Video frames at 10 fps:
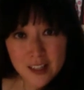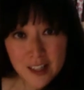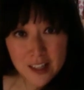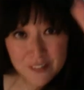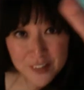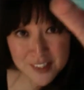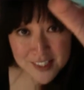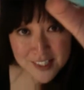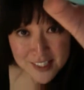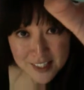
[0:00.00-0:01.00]
If you can
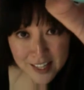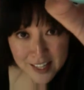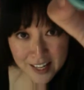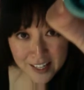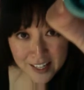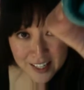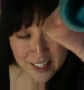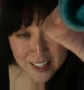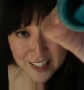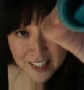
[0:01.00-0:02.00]
see that.
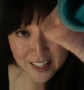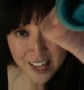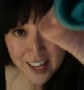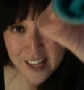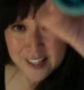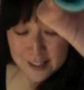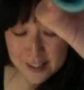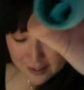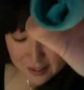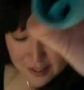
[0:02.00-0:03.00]
And
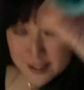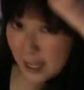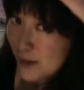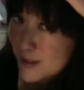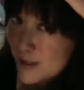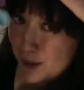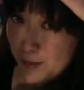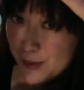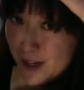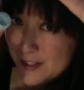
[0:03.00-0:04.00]
these caps are
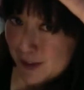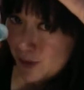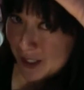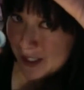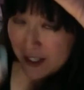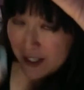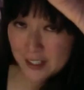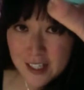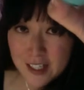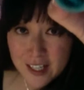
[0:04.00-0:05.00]
put on pretty tight.
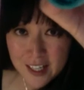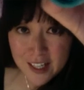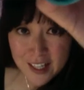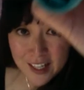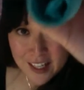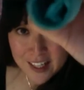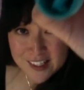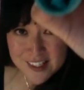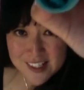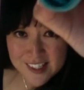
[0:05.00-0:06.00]

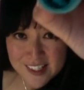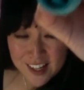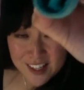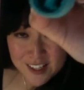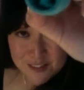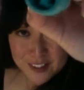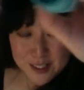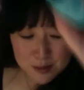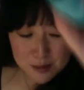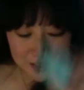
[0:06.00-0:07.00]
It's kind of like
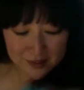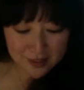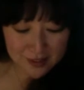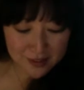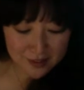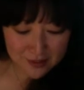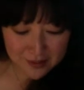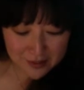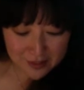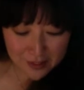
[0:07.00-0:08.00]
cement.
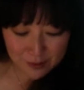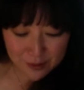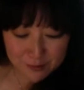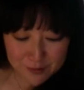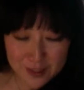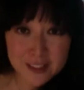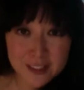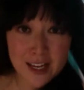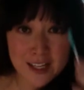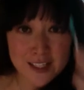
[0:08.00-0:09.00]
And quite frankly,
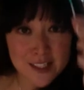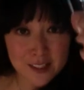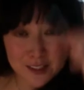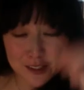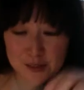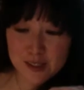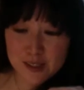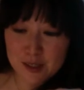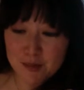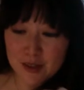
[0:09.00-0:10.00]
I had to take a
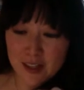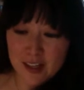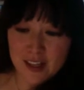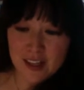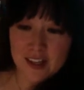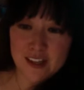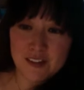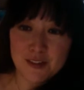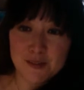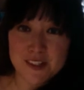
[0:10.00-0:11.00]
Q-tip.
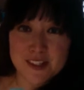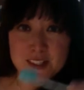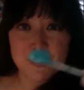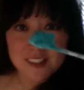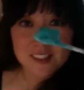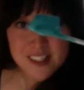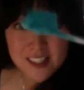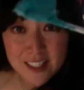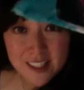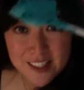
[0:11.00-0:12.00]
If you want to see what it's
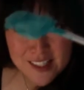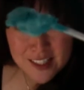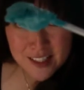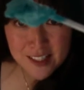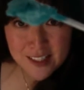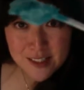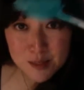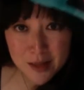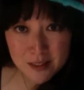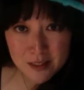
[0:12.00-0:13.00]
like
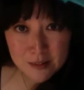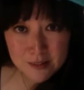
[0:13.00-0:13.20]
spackle.